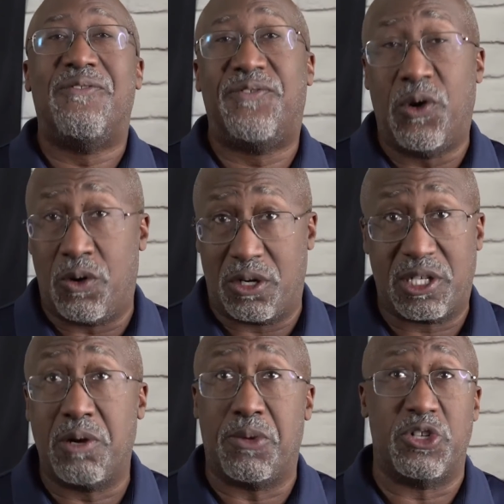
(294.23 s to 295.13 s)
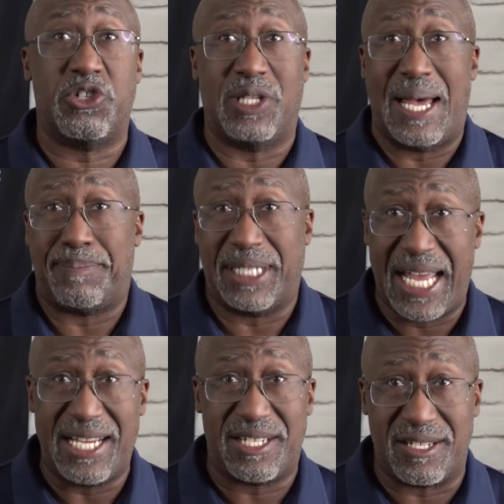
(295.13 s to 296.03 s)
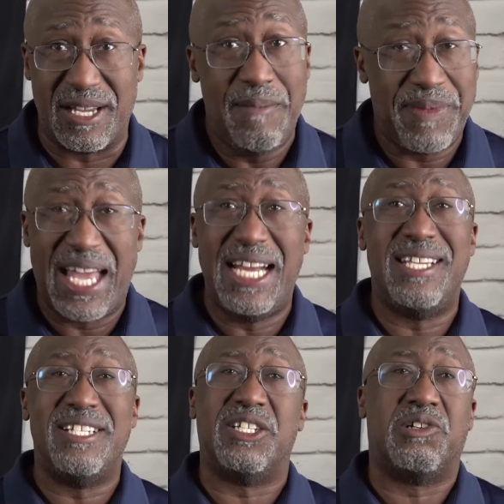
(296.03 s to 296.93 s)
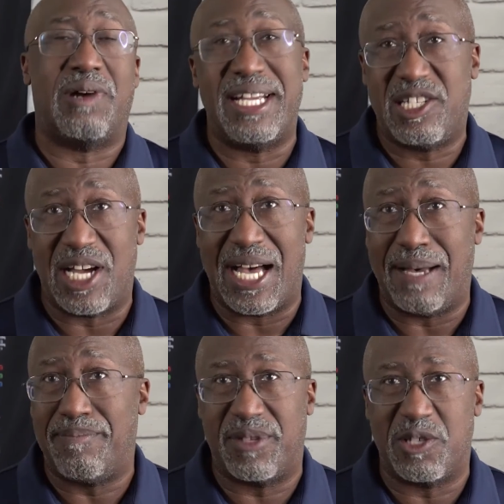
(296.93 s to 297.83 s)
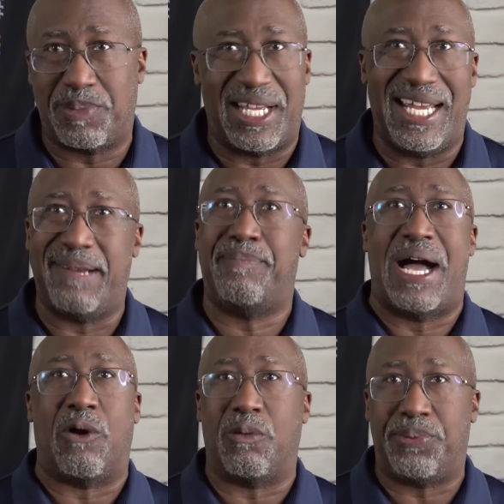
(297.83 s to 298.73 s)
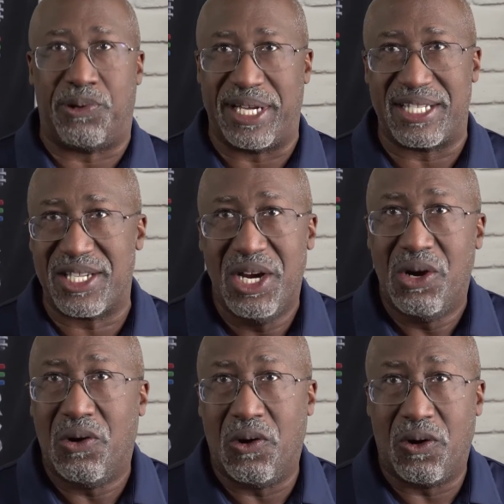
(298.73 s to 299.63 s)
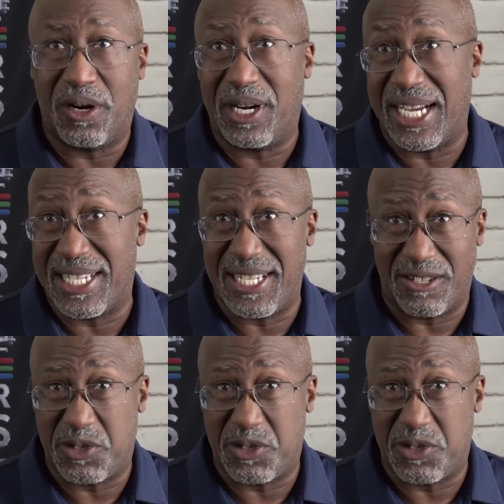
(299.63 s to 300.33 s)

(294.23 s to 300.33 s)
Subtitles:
for commercial applications, and it does a great job displaying PowerPoints or Excel